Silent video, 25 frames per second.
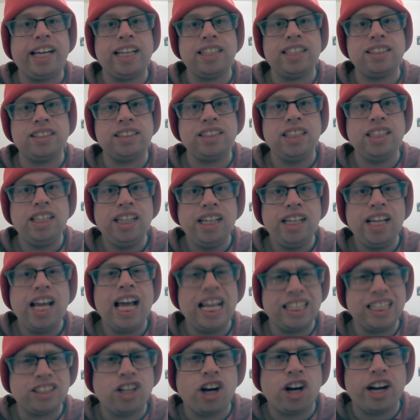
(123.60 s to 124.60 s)
has
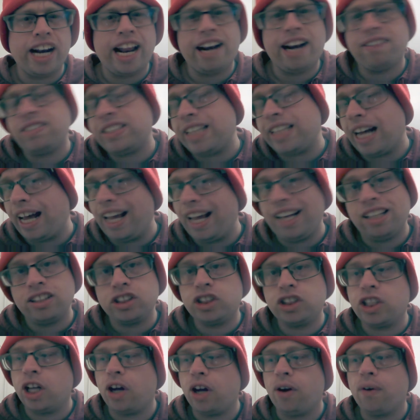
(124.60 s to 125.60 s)
gone out of
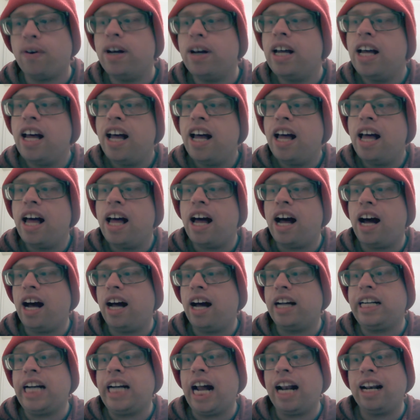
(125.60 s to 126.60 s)
style. So
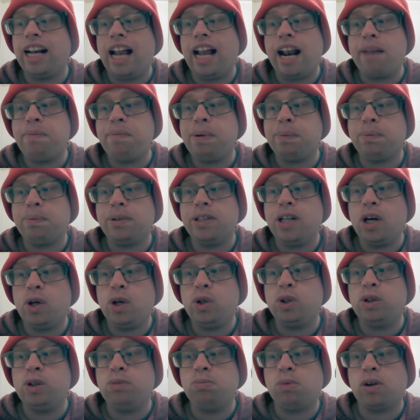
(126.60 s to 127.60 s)
not a lot of people
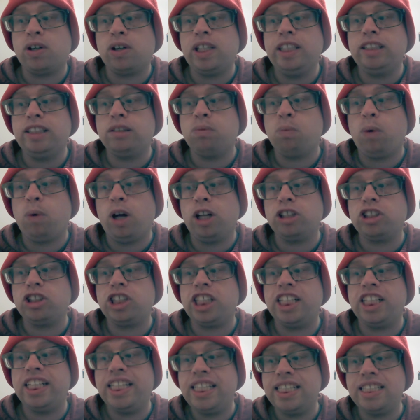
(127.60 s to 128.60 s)
know who Maurice
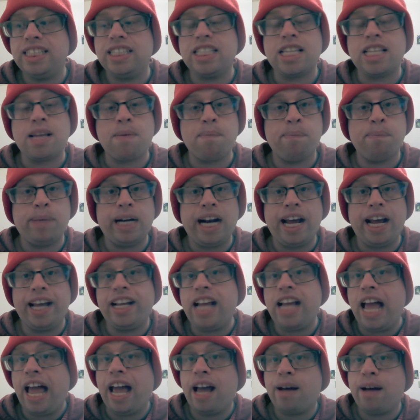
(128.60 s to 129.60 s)
Walsh is, but I
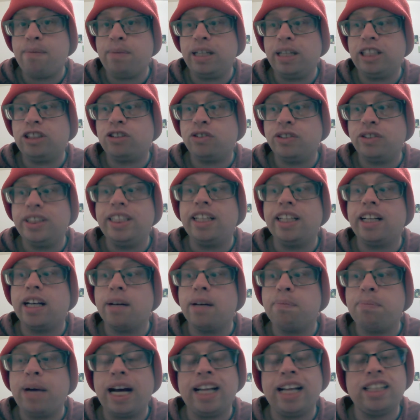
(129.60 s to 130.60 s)
am
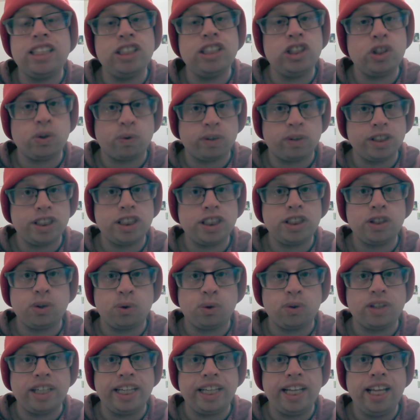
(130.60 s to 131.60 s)
intrigued by this short
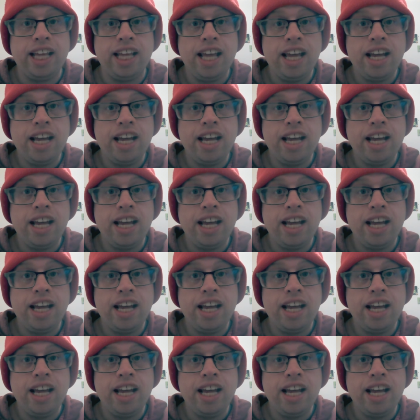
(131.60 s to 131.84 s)
story.